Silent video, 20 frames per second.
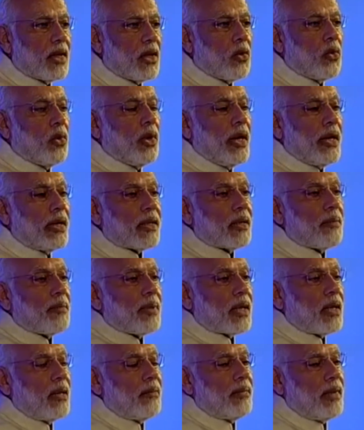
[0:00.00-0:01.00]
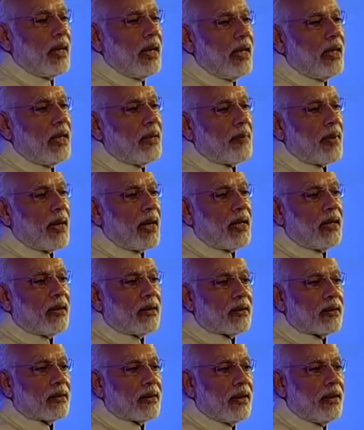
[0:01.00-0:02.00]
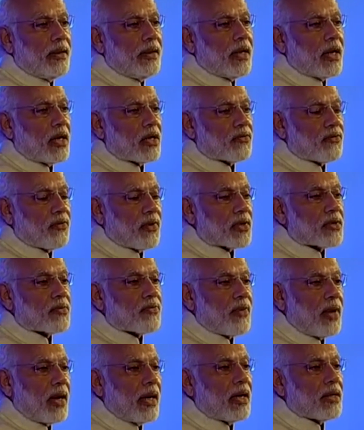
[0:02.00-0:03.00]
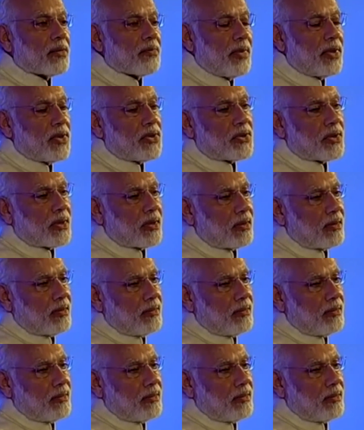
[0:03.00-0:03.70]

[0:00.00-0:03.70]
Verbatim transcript: who later became independent India's first finance minister.